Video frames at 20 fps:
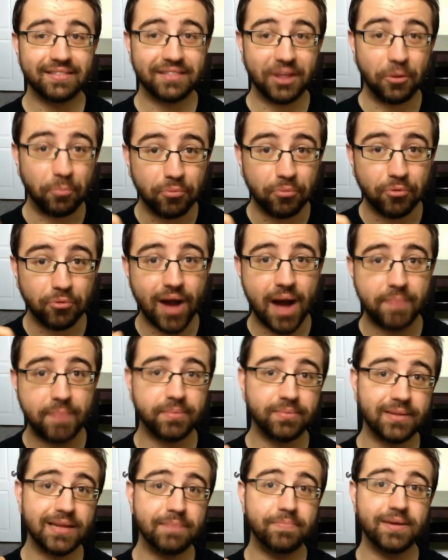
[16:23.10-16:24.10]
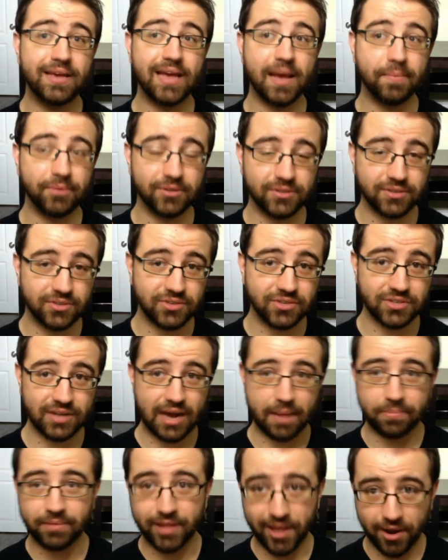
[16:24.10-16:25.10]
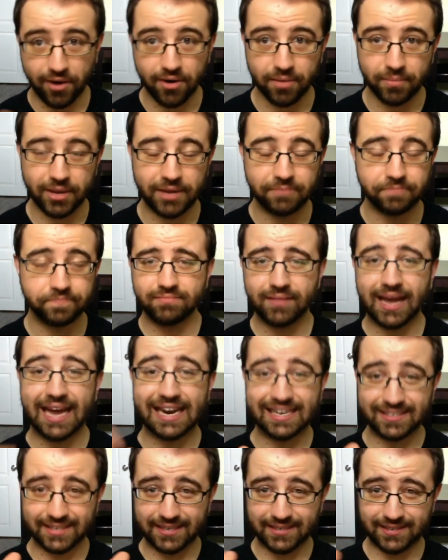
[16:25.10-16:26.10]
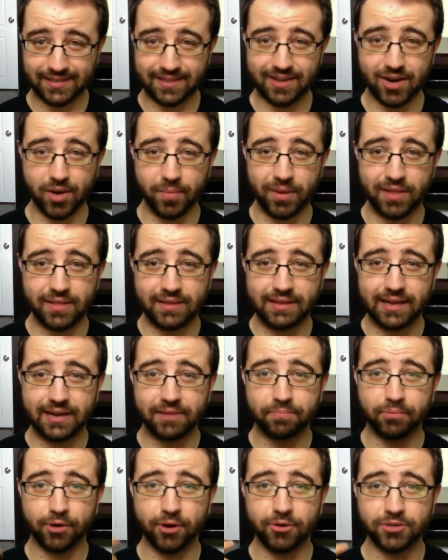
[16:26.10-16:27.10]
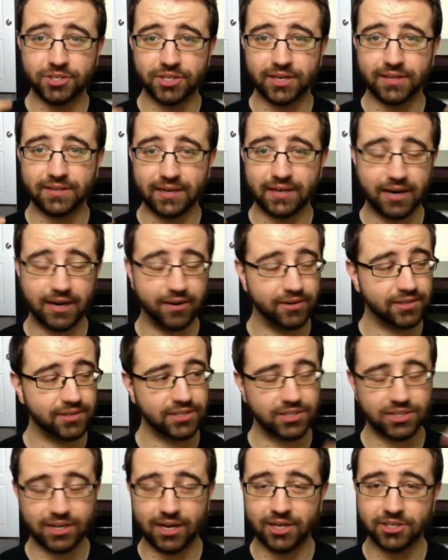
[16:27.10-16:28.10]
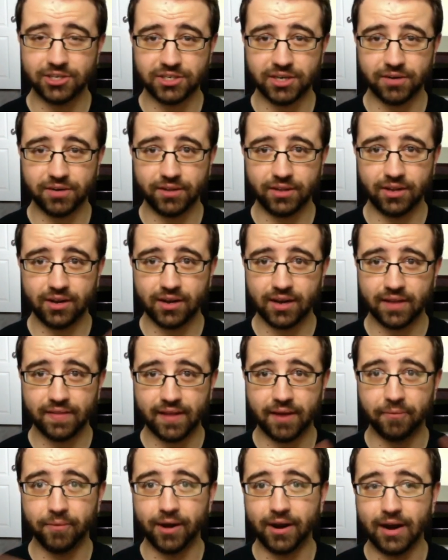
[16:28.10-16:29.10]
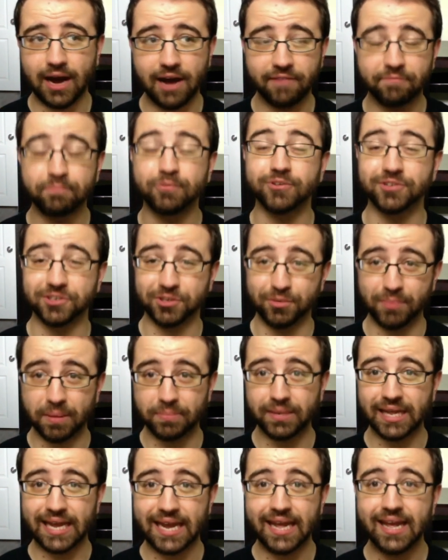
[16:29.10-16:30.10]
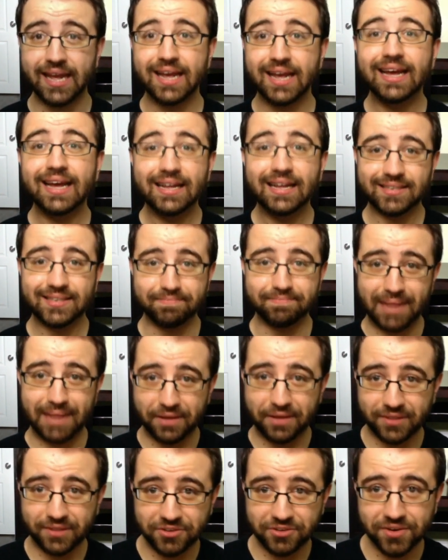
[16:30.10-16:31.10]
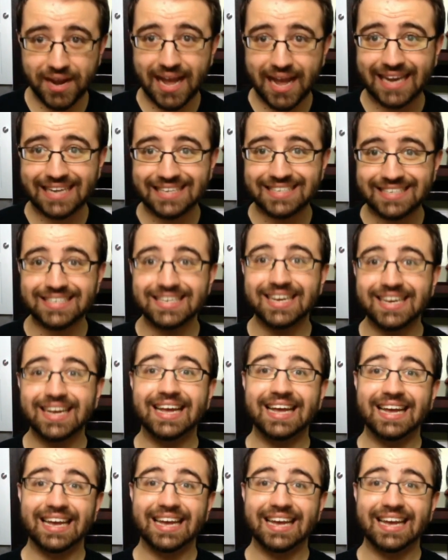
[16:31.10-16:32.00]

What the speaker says: they'll probably be able to stop the army. And as they see the army of the dead approaching, Daenerys and Jon share a look, and they run off, presumably, to mount their dragons